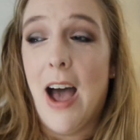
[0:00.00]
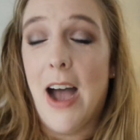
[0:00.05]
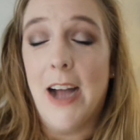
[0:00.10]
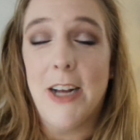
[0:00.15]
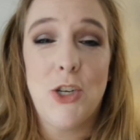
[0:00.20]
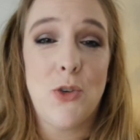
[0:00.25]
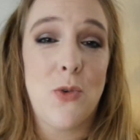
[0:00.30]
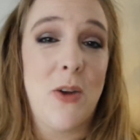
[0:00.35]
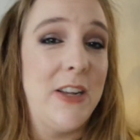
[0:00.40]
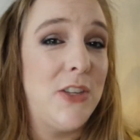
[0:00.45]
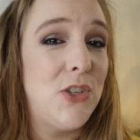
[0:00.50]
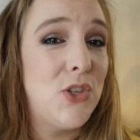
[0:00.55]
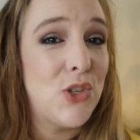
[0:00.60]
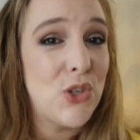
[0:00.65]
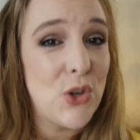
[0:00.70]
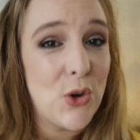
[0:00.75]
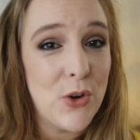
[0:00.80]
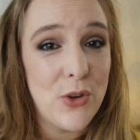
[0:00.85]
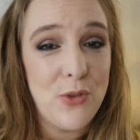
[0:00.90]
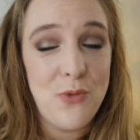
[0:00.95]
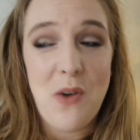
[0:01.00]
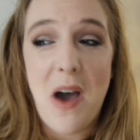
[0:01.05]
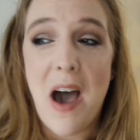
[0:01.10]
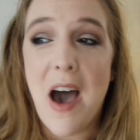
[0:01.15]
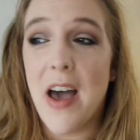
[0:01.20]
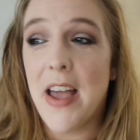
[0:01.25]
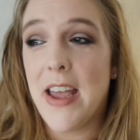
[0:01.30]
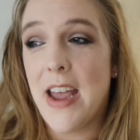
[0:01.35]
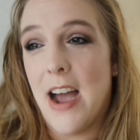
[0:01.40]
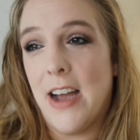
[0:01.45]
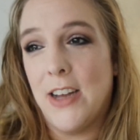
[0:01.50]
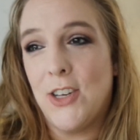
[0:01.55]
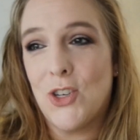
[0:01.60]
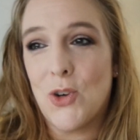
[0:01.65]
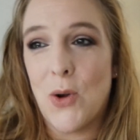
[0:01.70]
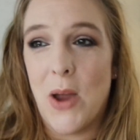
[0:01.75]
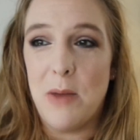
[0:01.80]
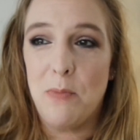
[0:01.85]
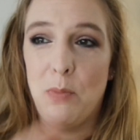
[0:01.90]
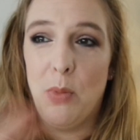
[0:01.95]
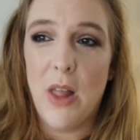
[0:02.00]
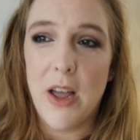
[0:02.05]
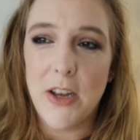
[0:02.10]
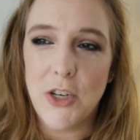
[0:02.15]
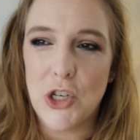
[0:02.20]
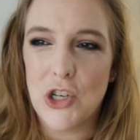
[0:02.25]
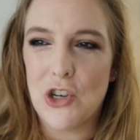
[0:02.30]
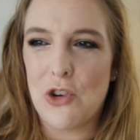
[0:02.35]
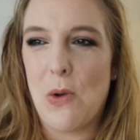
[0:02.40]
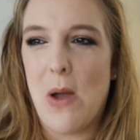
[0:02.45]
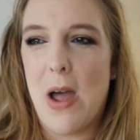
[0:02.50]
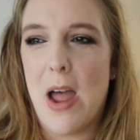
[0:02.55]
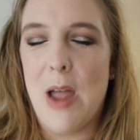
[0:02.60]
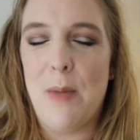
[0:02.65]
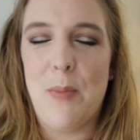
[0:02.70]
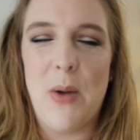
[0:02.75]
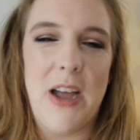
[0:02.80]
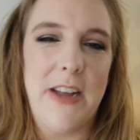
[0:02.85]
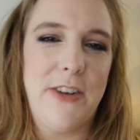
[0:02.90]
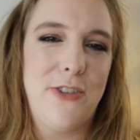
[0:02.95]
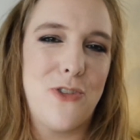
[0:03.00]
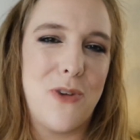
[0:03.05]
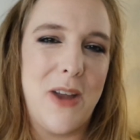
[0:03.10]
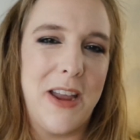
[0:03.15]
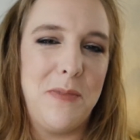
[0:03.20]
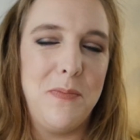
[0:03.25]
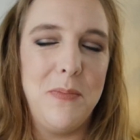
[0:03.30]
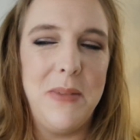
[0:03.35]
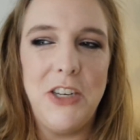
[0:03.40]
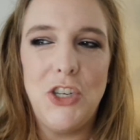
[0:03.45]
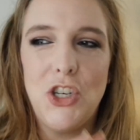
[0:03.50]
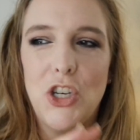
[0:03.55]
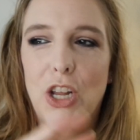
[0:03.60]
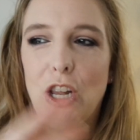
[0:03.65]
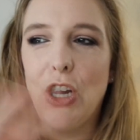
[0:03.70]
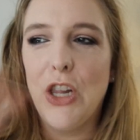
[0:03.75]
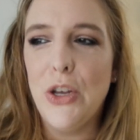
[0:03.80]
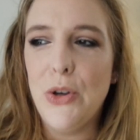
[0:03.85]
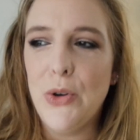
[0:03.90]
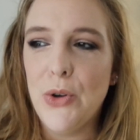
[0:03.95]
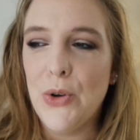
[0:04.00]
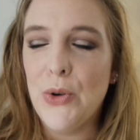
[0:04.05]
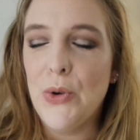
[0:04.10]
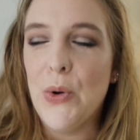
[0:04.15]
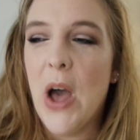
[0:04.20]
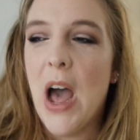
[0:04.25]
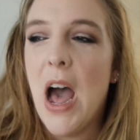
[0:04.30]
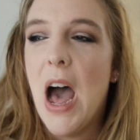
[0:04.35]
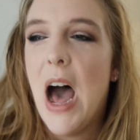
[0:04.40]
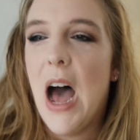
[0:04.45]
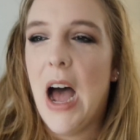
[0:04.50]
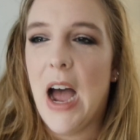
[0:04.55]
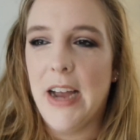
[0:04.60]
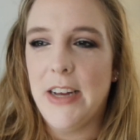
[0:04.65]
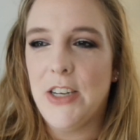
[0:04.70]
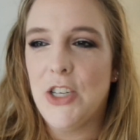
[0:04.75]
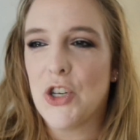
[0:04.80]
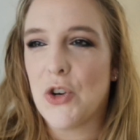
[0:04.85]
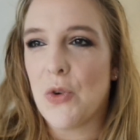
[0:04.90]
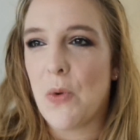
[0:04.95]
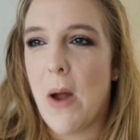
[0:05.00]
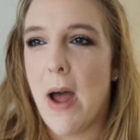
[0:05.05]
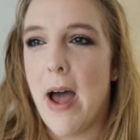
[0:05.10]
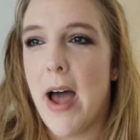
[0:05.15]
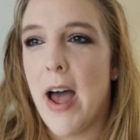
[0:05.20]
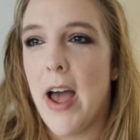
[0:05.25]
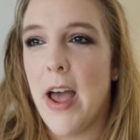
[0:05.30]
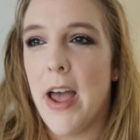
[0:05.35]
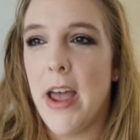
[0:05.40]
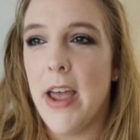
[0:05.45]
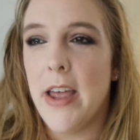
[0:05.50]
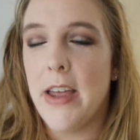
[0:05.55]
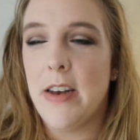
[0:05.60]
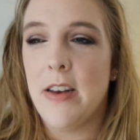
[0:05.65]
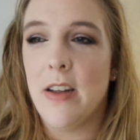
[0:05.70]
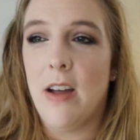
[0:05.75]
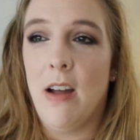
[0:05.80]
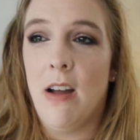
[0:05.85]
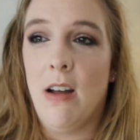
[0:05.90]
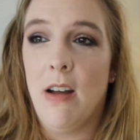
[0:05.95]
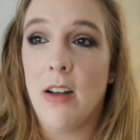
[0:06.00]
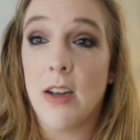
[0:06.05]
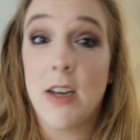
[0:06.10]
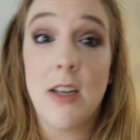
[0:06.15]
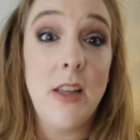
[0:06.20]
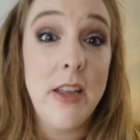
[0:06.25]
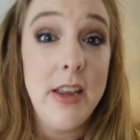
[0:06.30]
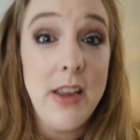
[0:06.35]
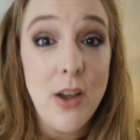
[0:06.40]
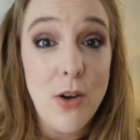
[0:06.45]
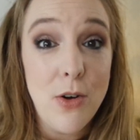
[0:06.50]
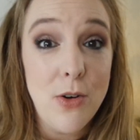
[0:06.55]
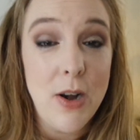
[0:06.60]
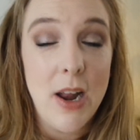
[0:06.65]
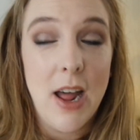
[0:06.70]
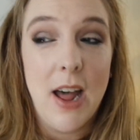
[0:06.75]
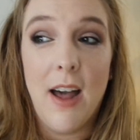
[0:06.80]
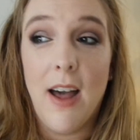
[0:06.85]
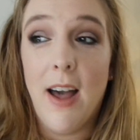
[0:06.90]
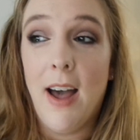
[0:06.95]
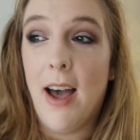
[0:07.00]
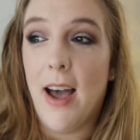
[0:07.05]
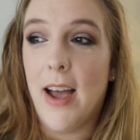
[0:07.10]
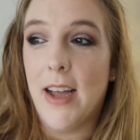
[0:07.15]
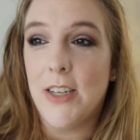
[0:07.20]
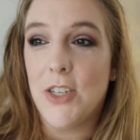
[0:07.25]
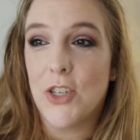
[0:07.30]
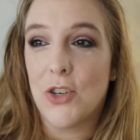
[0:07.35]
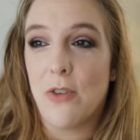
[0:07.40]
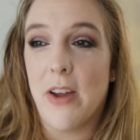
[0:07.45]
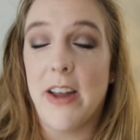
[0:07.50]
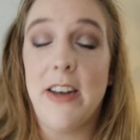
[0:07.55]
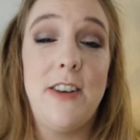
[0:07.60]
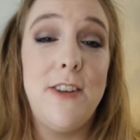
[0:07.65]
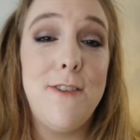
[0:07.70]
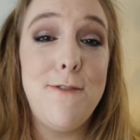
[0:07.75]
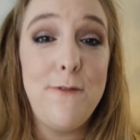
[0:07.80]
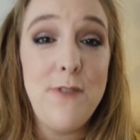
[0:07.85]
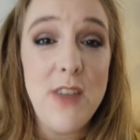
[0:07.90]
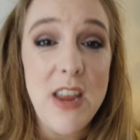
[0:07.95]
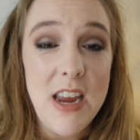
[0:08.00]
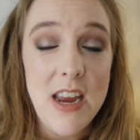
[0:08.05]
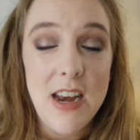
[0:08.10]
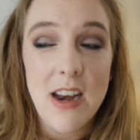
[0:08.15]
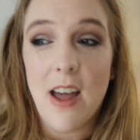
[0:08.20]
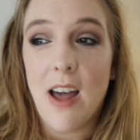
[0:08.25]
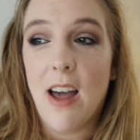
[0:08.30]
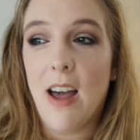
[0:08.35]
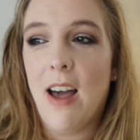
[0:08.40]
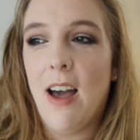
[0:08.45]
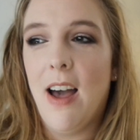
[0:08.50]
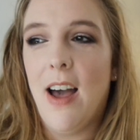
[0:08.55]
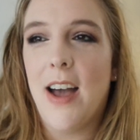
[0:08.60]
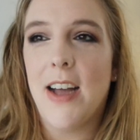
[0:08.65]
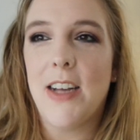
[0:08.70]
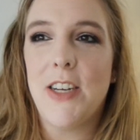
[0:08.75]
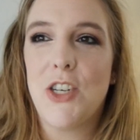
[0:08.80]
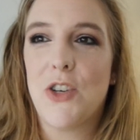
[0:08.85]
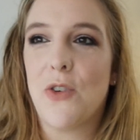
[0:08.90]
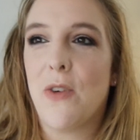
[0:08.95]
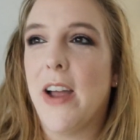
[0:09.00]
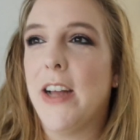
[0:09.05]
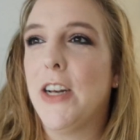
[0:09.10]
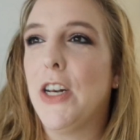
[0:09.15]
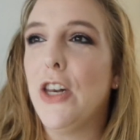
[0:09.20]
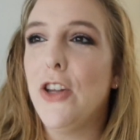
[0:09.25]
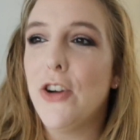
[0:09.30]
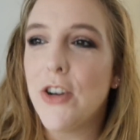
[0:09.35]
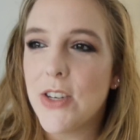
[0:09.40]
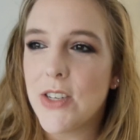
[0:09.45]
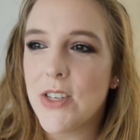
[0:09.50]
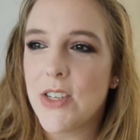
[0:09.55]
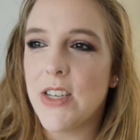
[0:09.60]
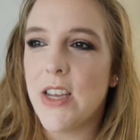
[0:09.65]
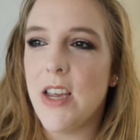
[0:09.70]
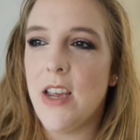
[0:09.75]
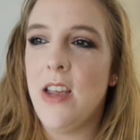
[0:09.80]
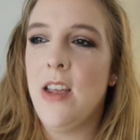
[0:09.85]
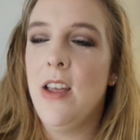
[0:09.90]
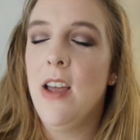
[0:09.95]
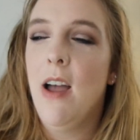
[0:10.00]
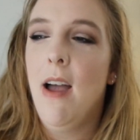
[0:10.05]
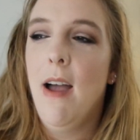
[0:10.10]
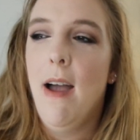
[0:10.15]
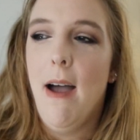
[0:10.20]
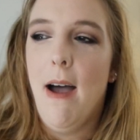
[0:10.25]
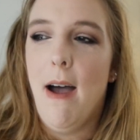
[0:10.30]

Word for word: I tried Certify, I tried Blush Tribe, I tried Misha Liu, I tried Clionadh, I tried Davina, I tried Luxie.